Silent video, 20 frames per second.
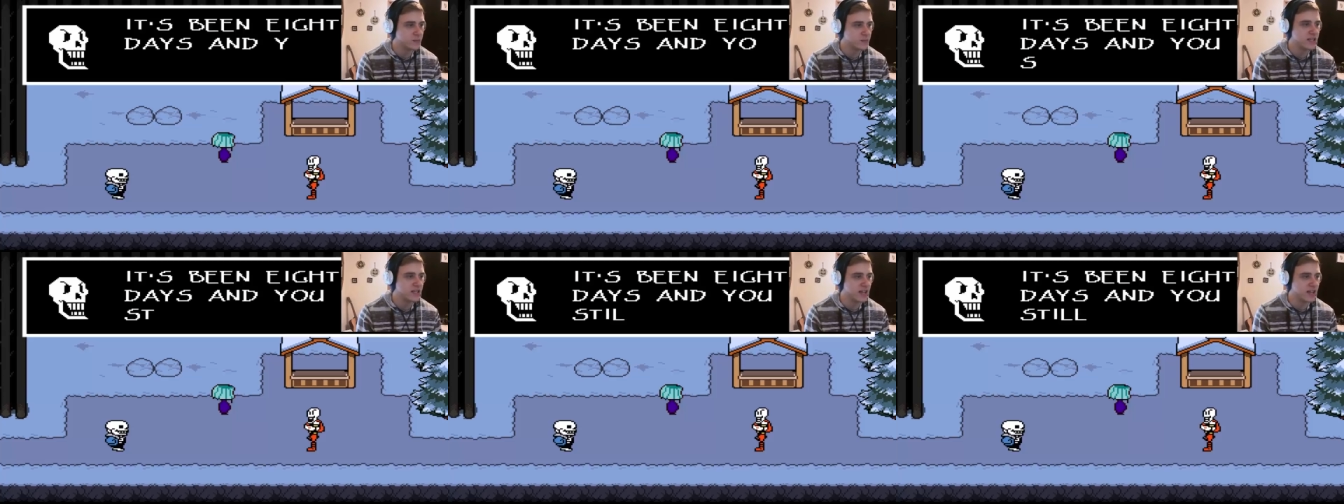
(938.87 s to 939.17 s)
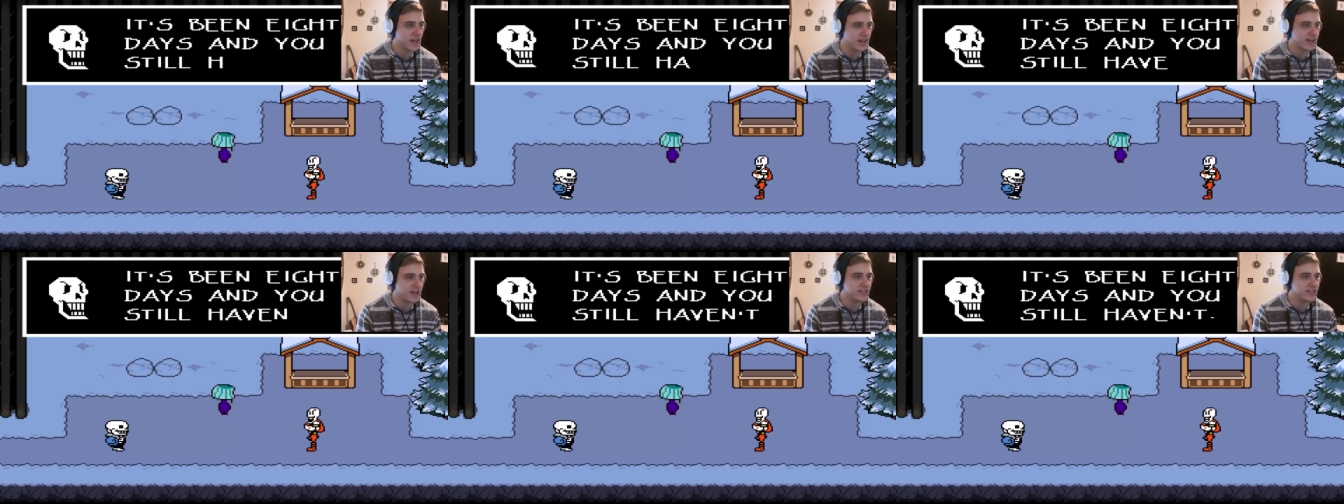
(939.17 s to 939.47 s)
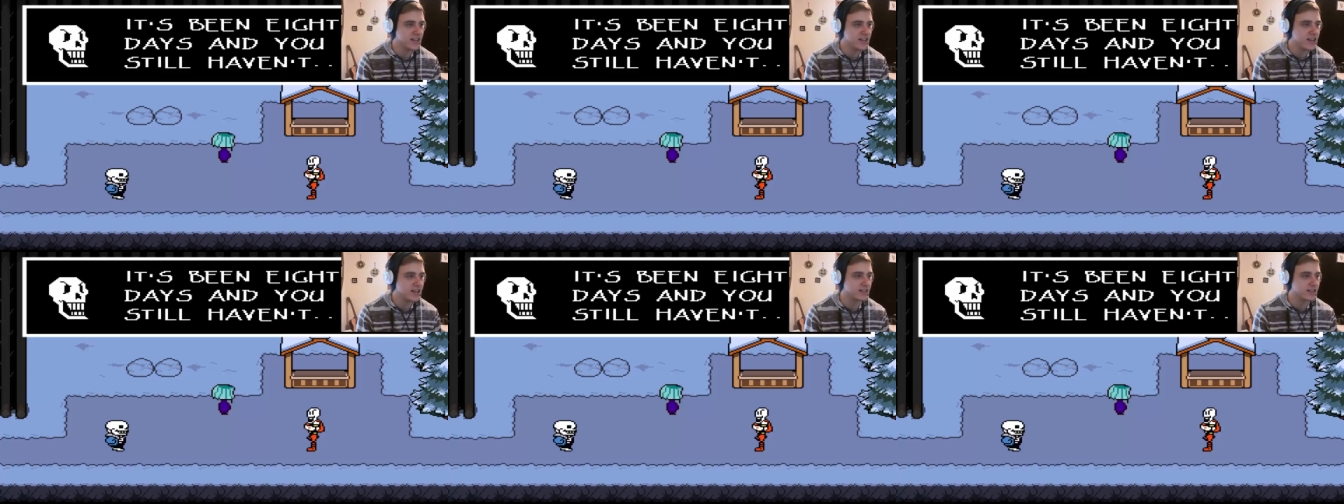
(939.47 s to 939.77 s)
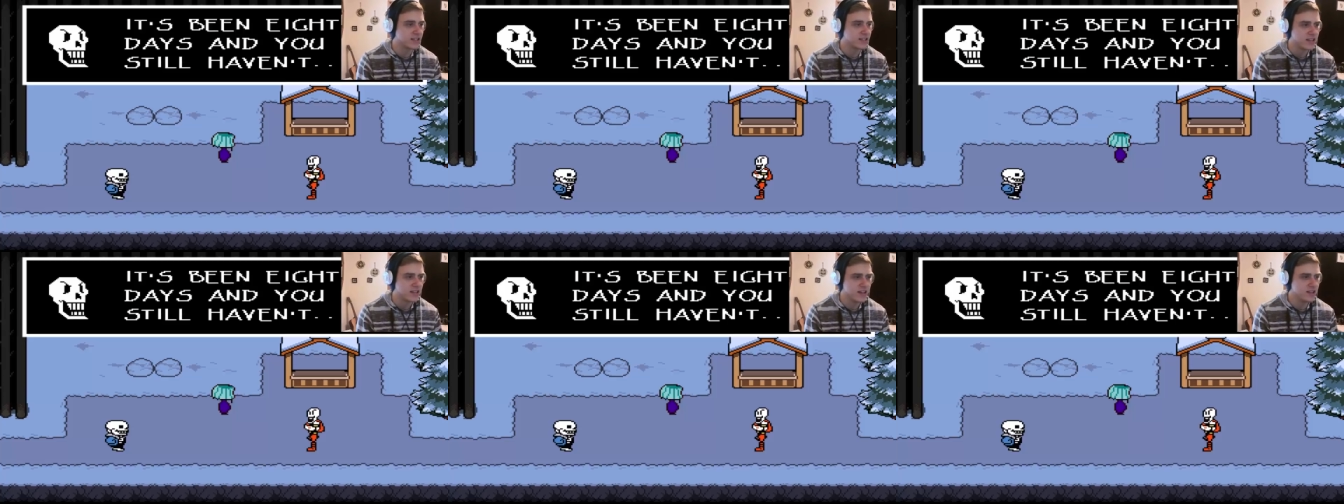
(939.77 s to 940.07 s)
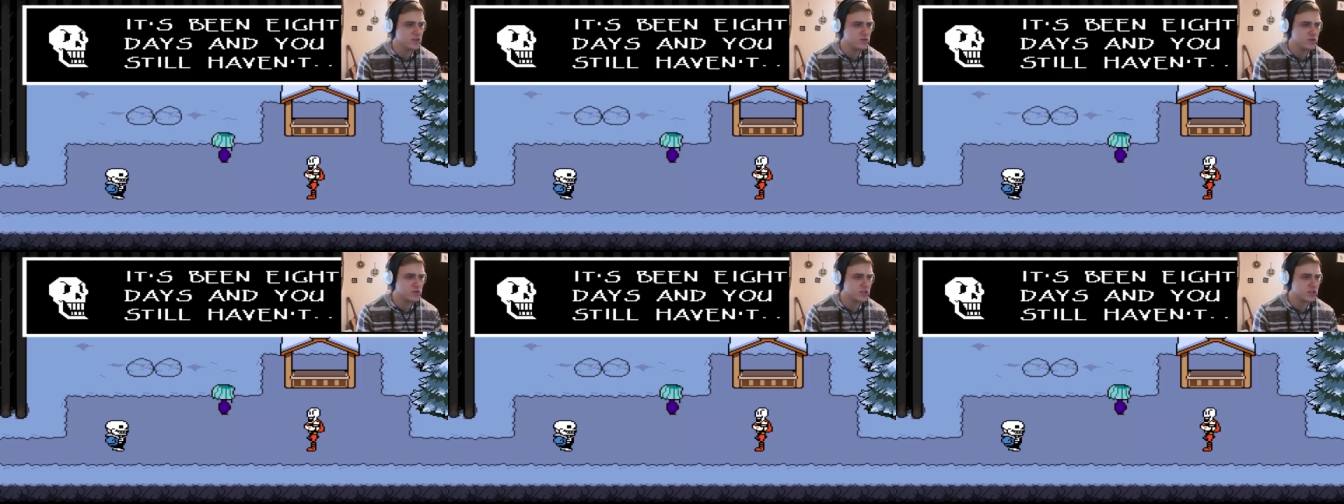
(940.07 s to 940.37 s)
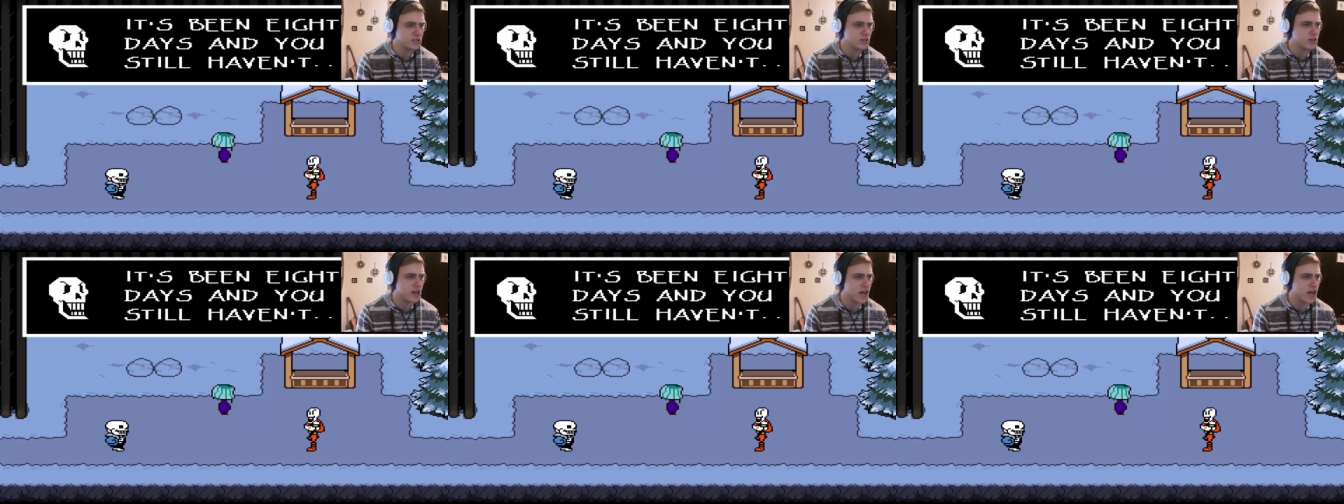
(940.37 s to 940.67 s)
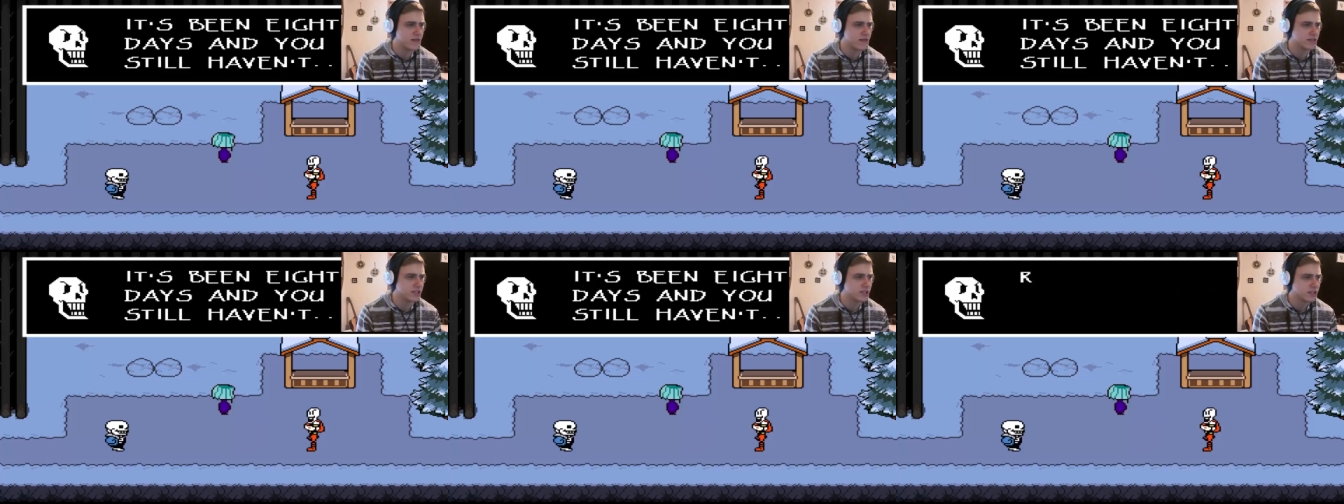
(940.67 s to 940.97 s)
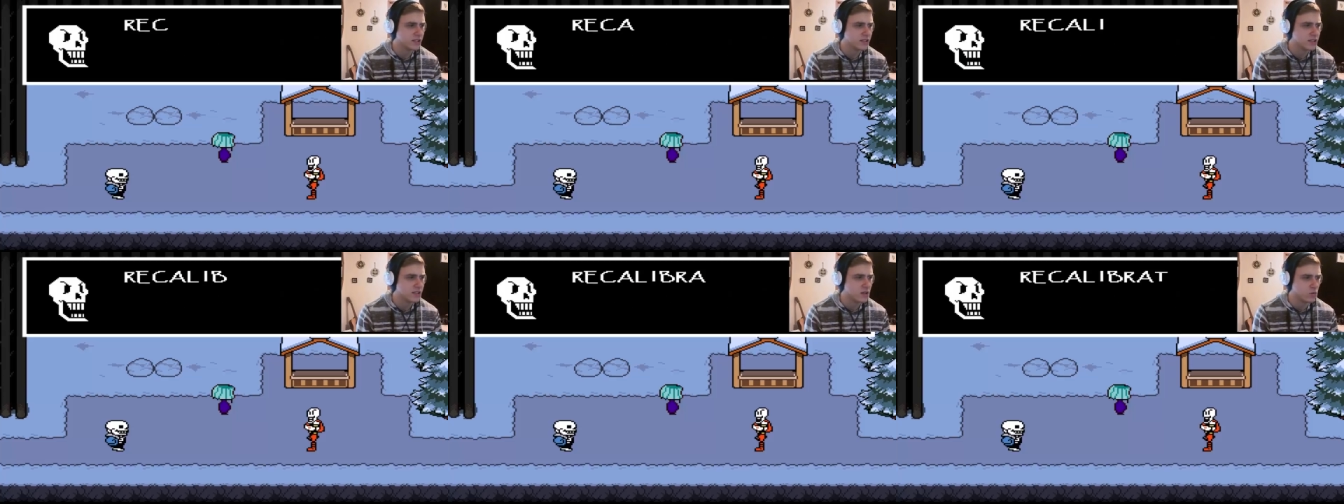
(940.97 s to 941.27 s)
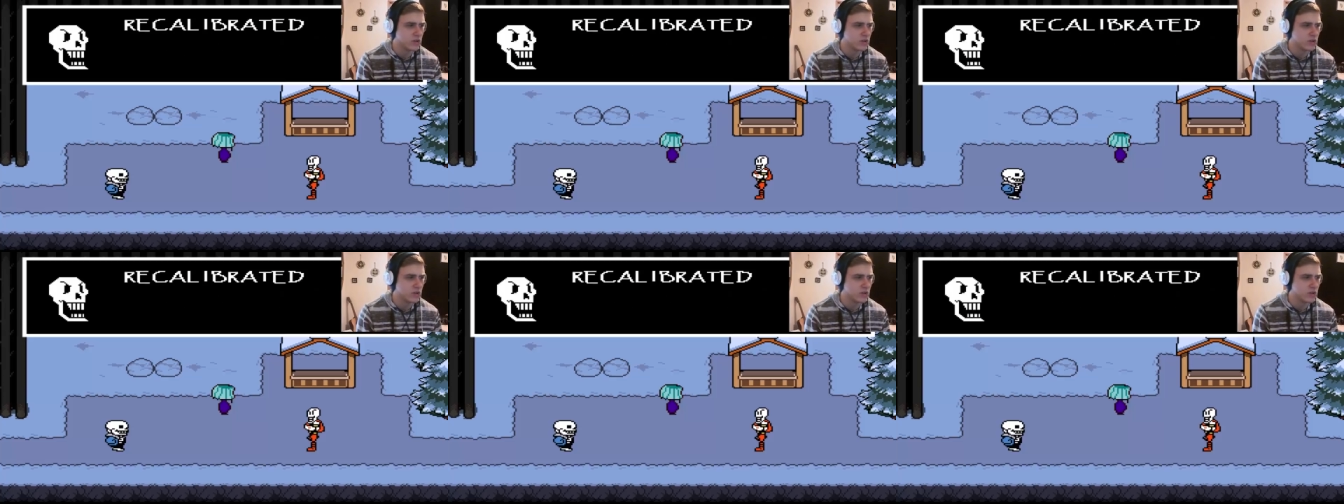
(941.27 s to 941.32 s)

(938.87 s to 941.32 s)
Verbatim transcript: It's been eight days, and you still haven't